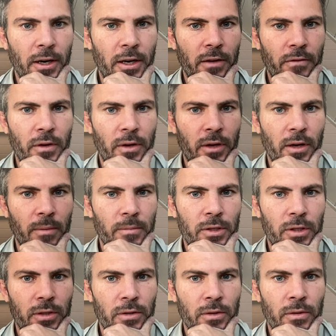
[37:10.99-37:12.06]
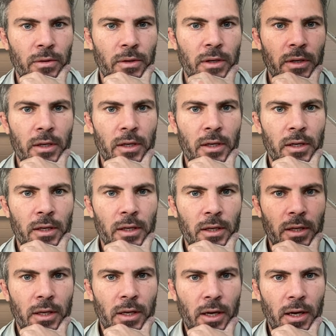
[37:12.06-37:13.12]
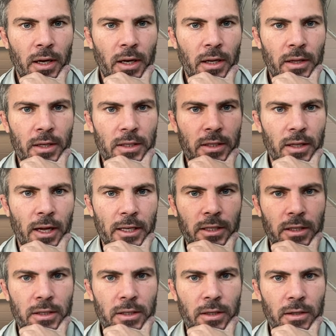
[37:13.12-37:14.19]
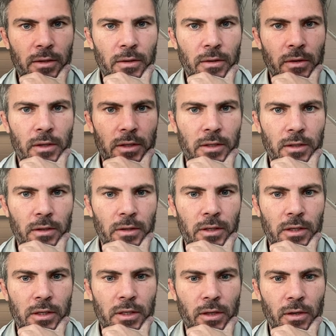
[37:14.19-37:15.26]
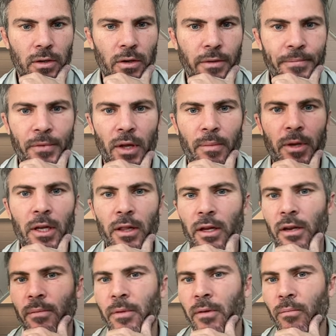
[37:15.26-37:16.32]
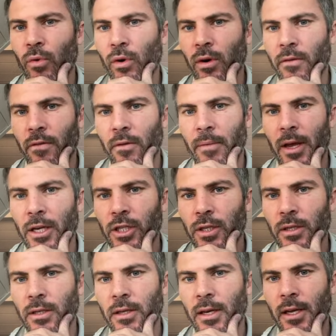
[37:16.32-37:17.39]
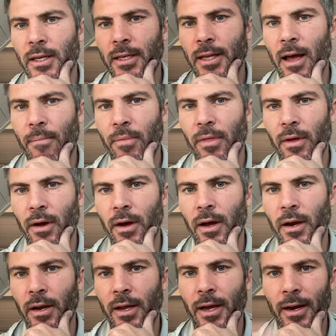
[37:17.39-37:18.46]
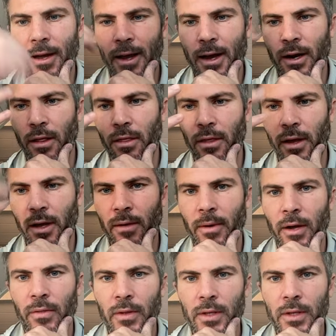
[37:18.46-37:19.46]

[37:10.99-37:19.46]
And if you come to this lesson 2, the solution circle, there'll be a little bit more information in depth on kind of how to think about